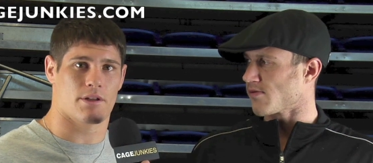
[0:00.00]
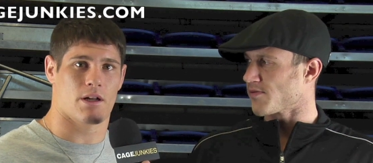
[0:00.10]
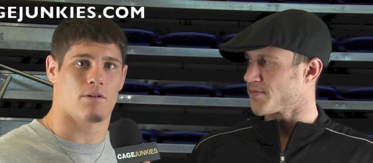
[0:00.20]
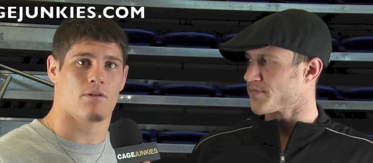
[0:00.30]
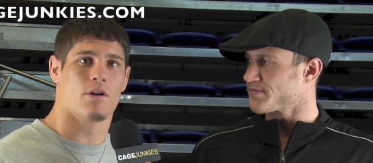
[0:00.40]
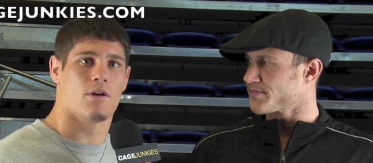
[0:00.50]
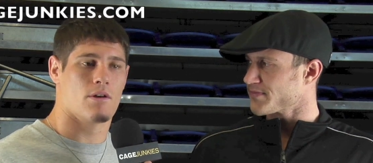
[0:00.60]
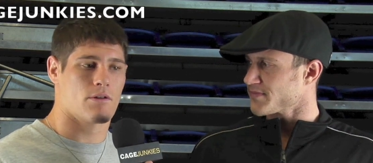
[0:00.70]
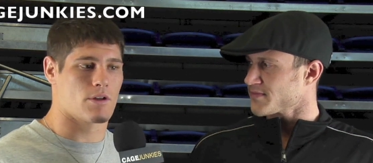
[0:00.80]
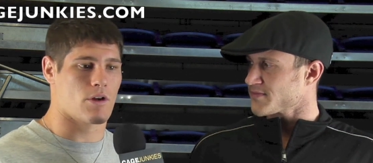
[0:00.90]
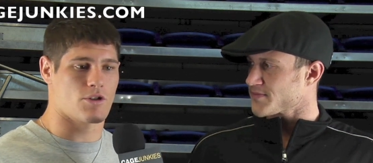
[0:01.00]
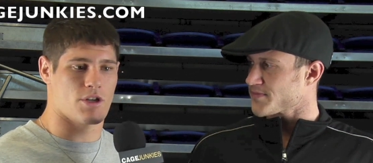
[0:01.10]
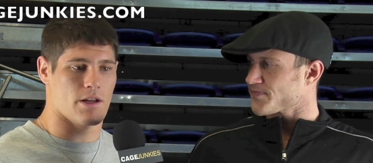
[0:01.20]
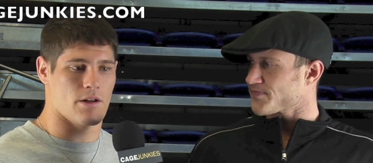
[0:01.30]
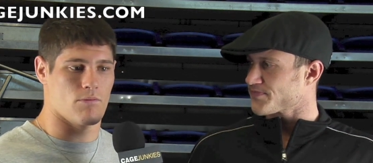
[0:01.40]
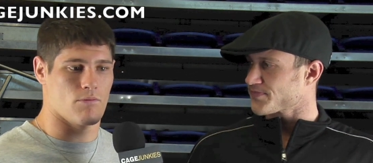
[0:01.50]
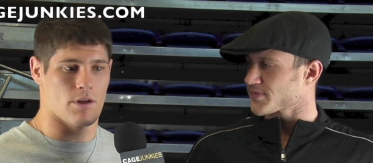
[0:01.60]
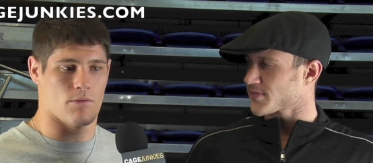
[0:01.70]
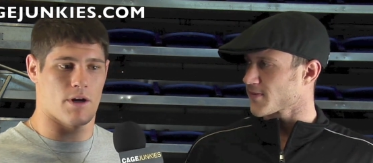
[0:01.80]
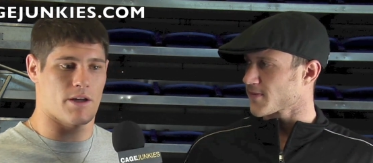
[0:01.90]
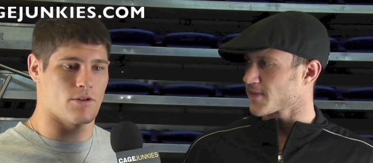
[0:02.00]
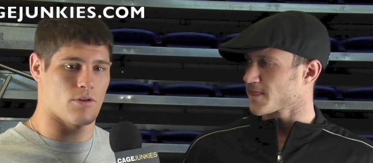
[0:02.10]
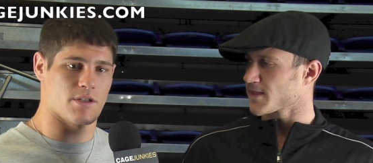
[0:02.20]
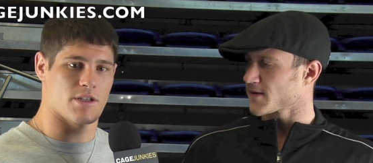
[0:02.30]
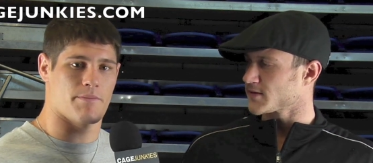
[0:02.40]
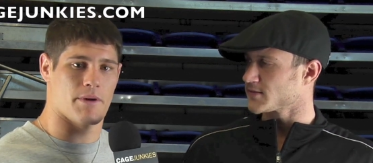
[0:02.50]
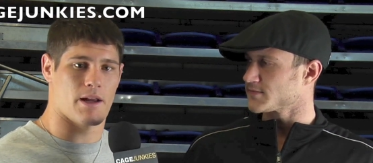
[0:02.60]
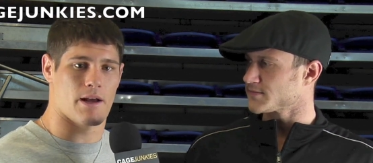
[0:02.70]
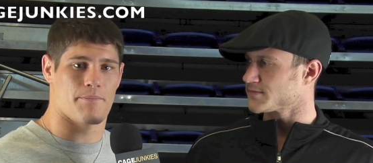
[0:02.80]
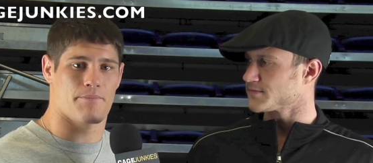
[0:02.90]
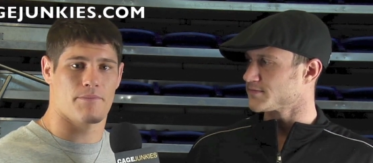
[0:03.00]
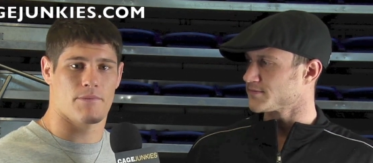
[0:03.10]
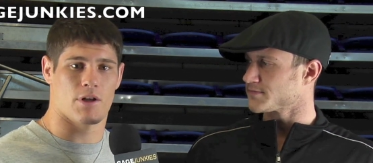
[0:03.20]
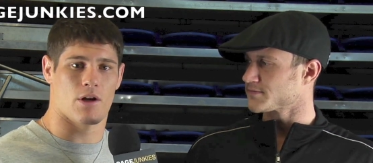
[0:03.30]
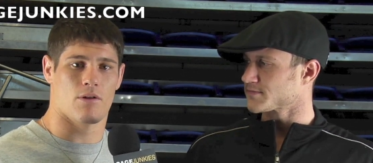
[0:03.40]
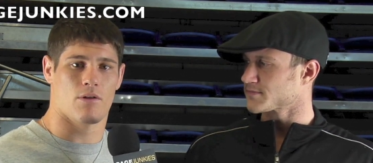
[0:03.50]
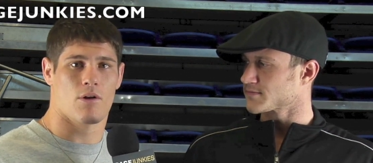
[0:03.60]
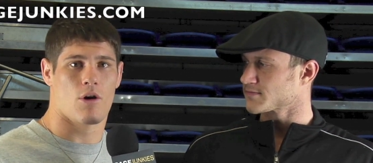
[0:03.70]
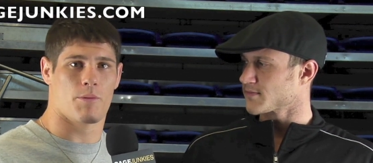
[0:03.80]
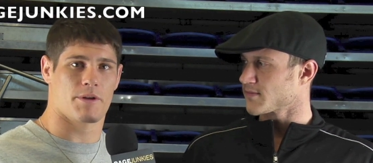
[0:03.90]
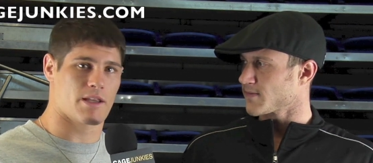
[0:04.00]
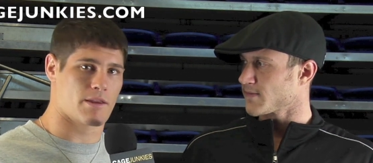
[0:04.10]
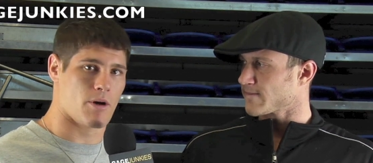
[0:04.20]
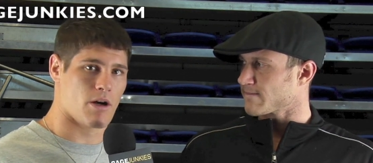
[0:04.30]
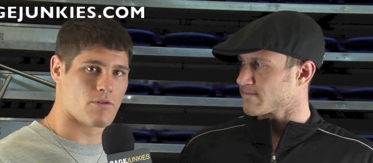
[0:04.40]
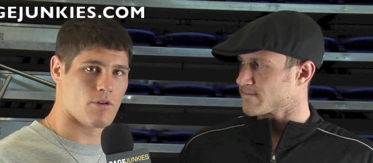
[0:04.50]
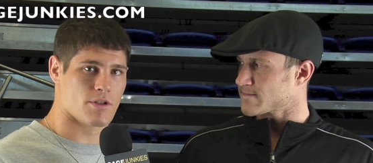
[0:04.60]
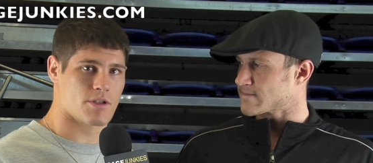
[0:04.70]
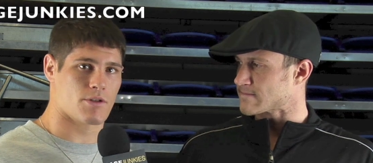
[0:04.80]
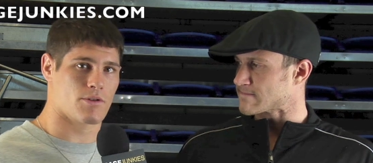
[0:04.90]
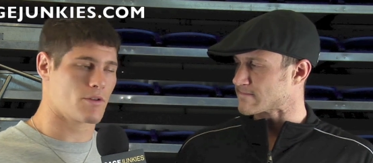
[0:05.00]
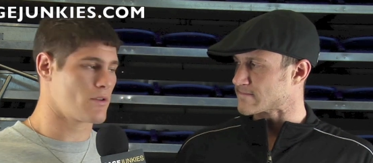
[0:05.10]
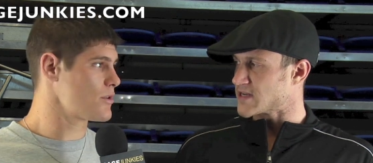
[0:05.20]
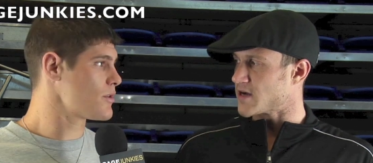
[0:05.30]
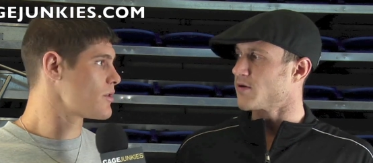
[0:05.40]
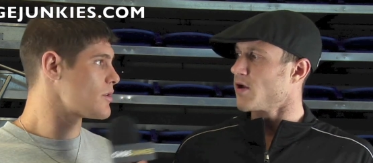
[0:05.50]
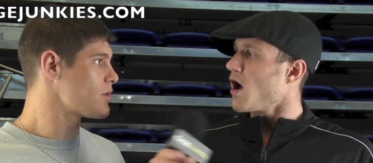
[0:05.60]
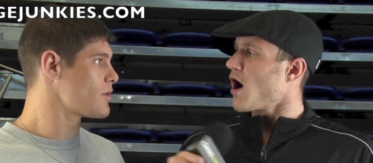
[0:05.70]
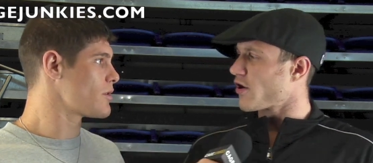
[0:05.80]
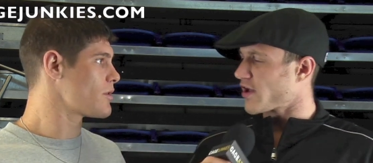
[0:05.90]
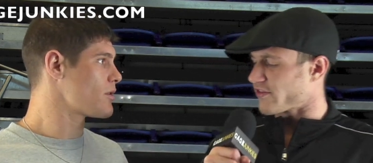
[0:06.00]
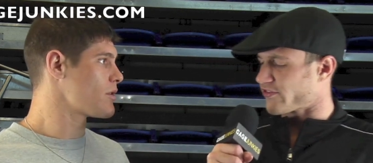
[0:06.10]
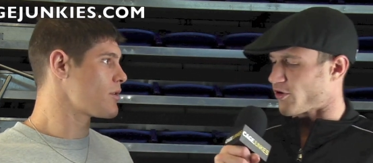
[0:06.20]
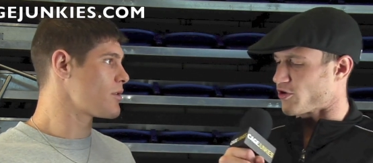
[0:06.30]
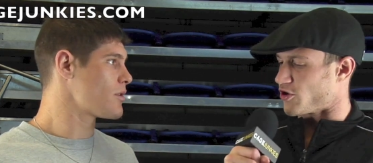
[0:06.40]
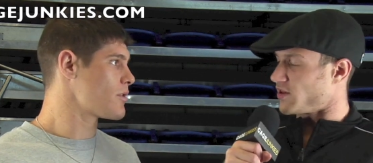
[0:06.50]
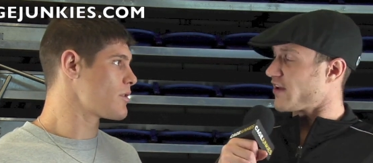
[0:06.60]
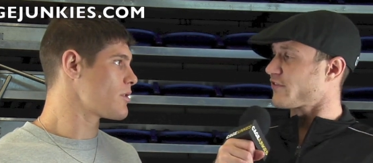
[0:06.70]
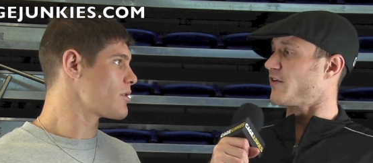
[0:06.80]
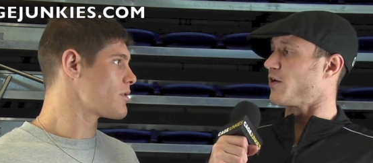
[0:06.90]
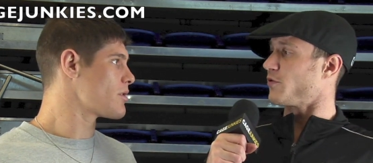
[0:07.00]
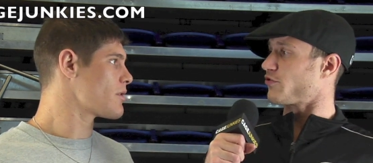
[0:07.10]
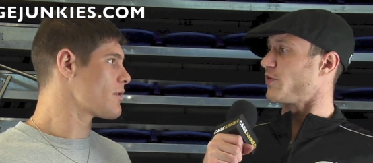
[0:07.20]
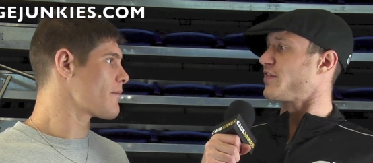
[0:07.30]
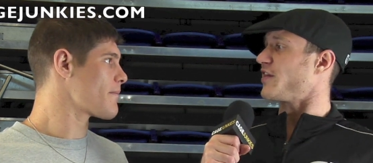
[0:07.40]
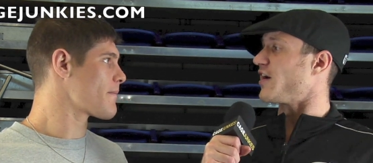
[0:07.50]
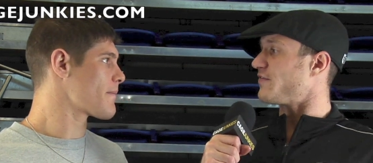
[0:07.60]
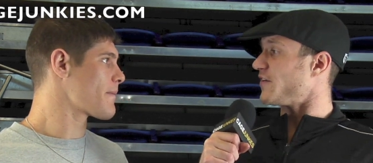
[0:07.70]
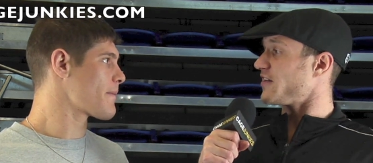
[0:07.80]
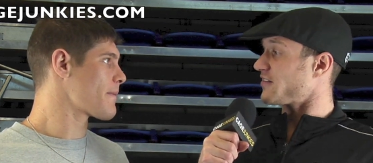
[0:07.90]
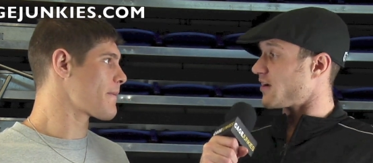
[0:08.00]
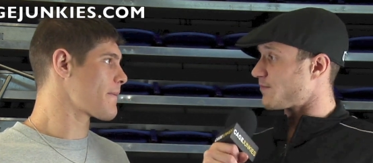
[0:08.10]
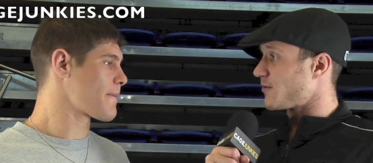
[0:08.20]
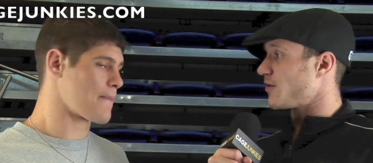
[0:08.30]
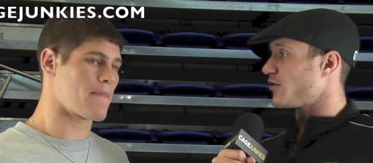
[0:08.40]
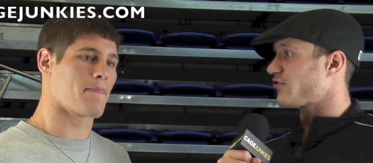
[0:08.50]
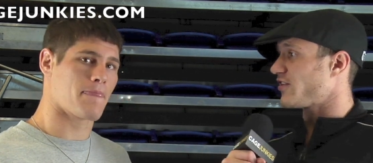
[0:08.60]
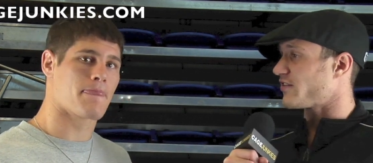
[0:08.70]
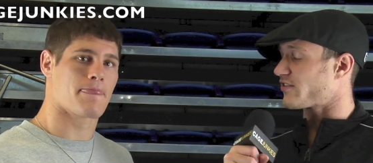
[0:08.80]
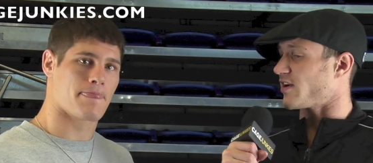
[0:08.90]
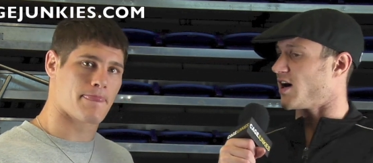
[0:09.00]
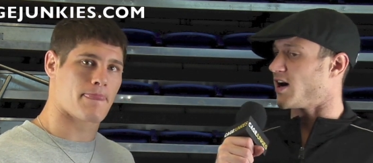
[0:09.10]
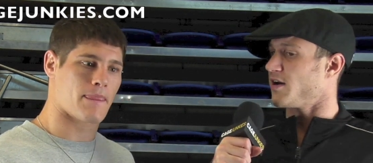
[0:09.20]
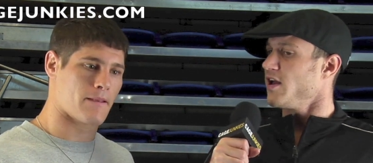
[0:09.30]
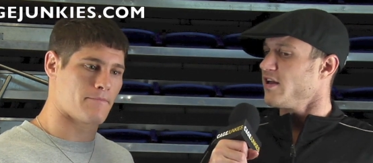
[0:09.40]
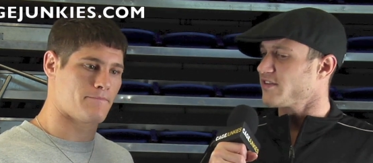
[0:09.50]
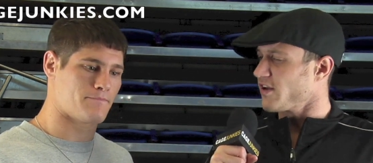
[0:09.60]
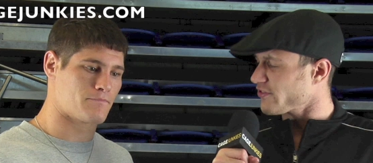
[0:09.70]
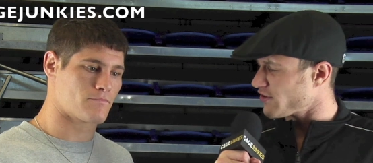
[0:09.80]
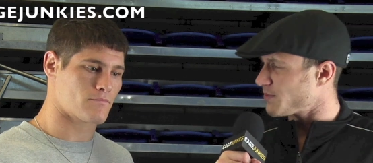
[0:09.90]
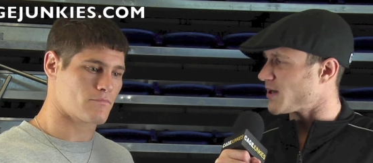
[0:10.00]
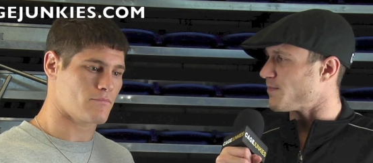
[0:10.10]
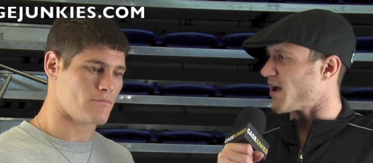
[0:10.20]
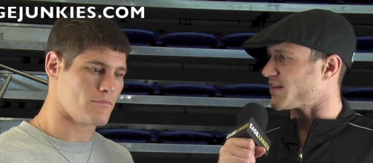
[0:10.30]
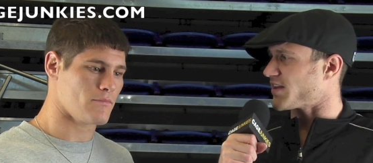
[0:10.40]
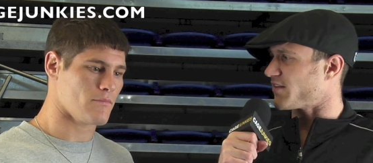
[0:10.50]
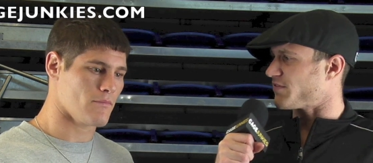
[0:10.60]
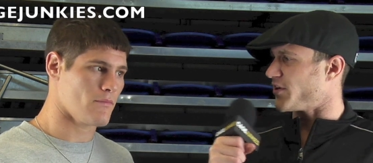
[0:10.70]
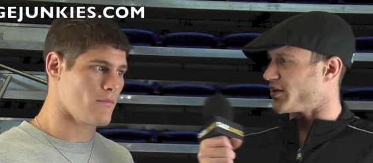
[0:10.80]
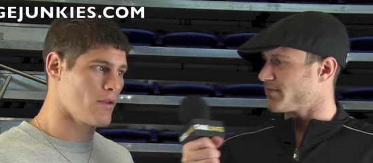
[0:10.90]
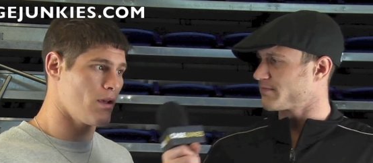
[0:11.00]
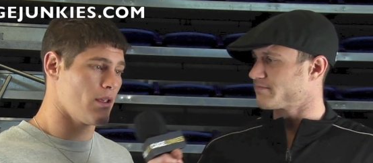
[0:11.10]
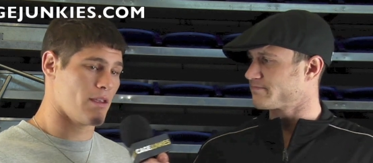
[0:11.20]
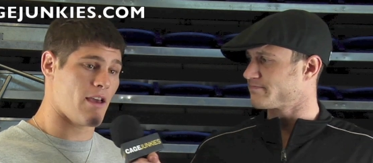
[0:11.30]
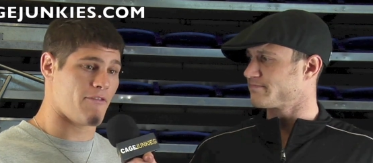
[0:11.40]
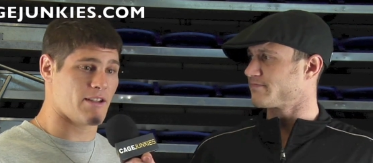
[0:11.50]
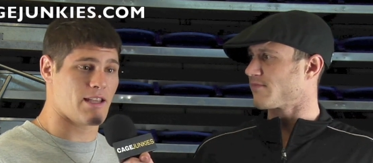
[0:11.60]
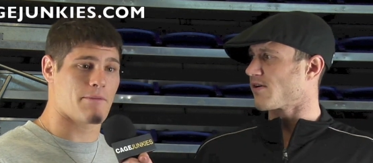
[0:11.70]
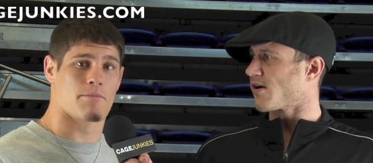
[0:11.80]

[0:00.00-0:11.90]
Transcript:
Speaker 1: you know, negotiating and working towards it. But um, you know, hoping to get the ball rolling soon.
Speaker 2: Okay, so your last fight was with uh, Fight Time Promotions. Uh, tell us a little bit about that fight.
Speaker 1: Yeah, Fight Time